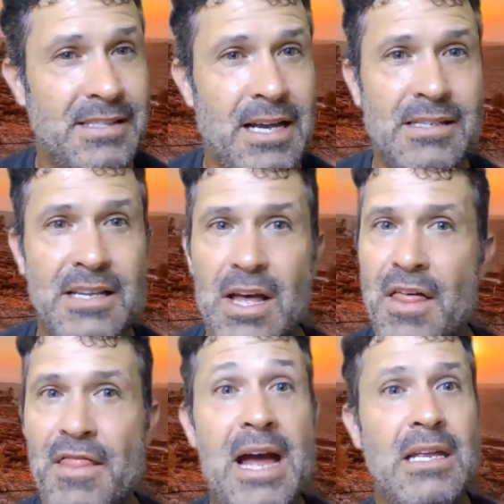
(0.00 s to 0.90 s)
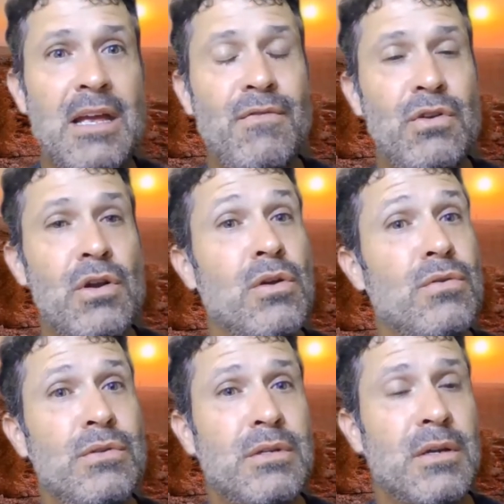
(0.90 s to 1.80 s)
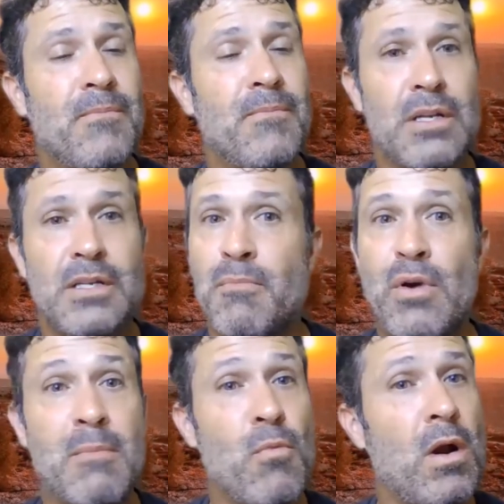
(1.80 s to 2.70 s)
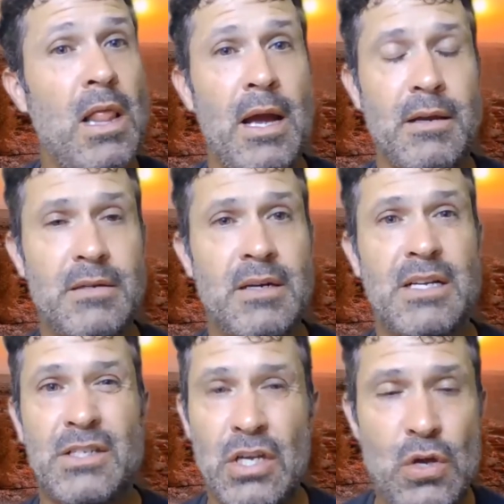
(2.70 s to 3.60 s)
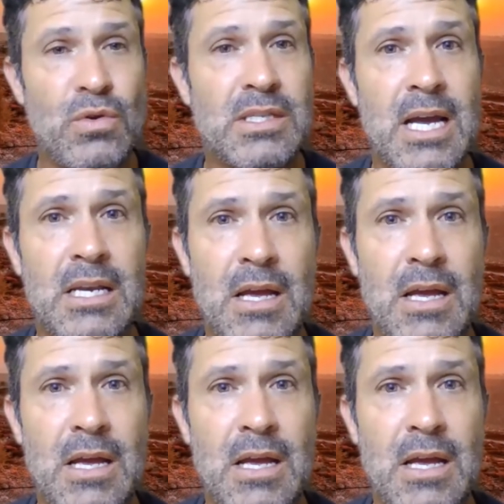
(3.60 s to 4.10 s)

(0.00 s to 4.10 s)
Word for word: it says that gift you're used to bring more light to use